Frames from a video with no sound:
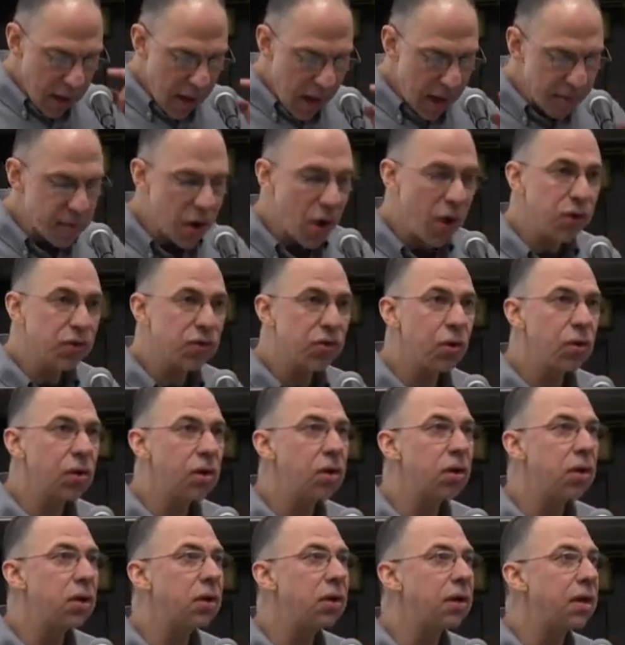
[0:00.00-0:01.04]
I've also
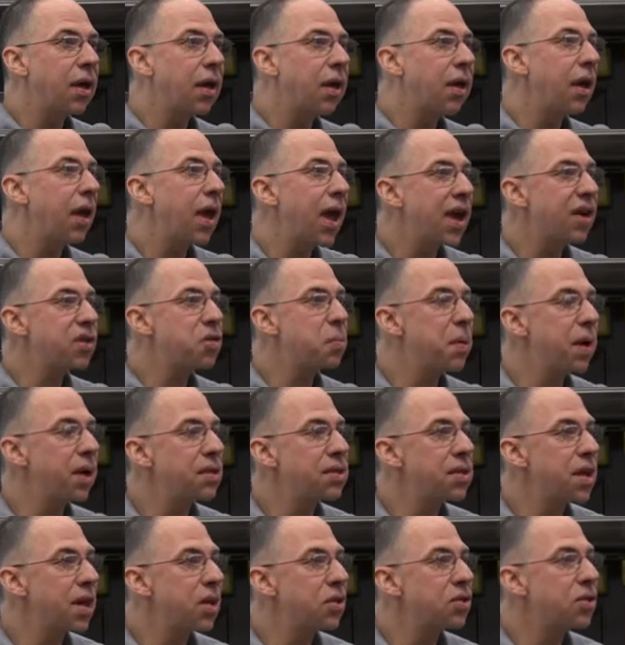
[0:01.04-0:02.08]
learned that
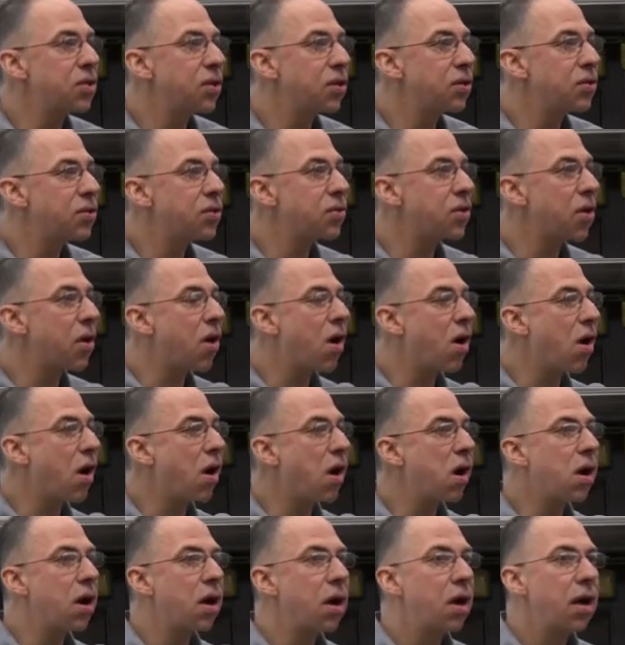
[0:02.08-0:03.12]
expectations
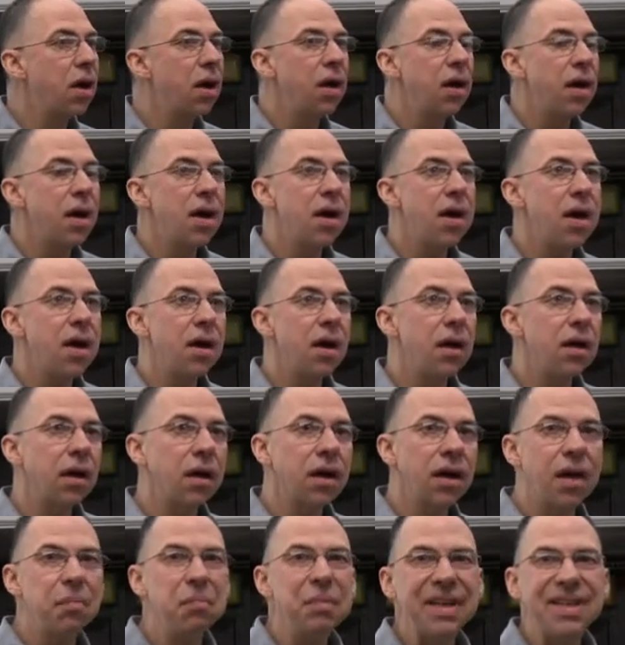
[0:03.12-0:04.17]

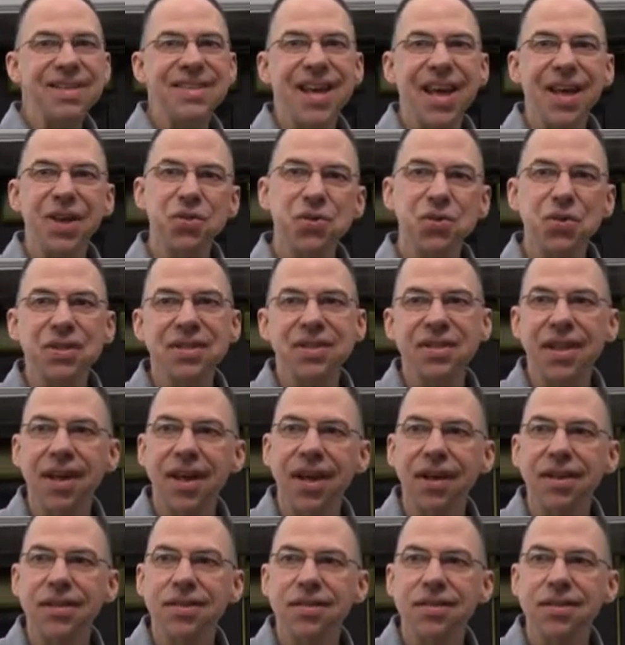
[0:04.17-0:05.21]
can be dangerous
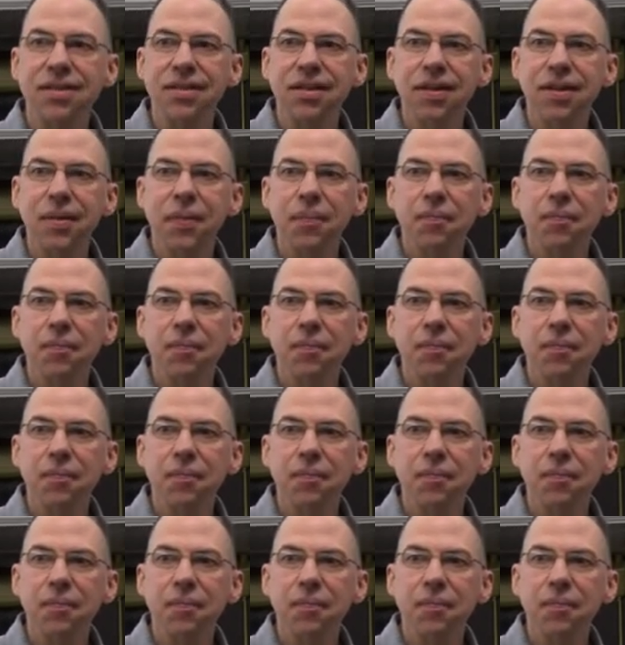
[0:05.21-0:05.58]
things.